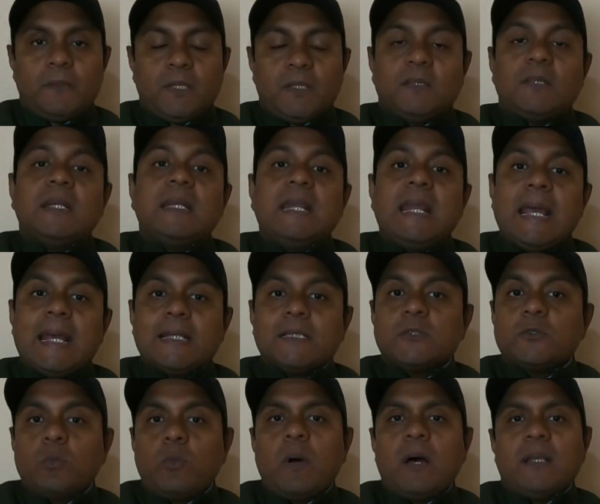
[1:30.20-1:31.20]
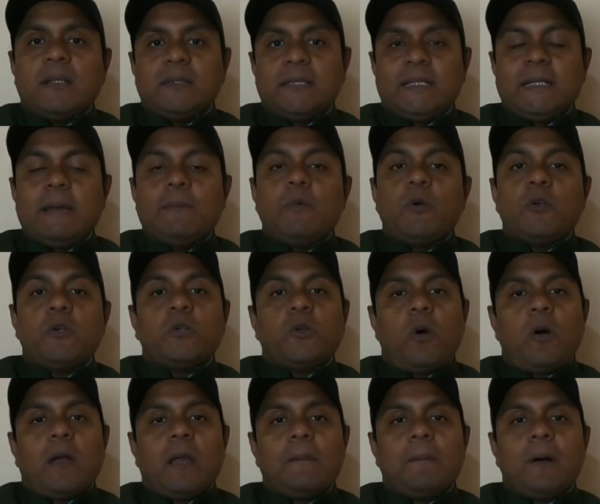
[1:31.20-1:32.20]
The next one that I'm going to
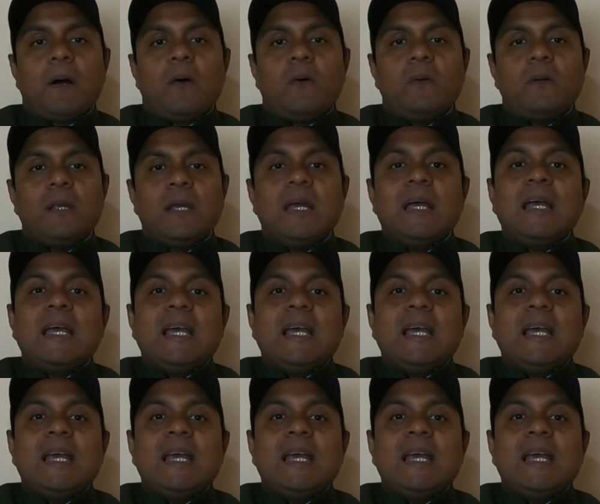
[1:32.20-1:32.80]
talk about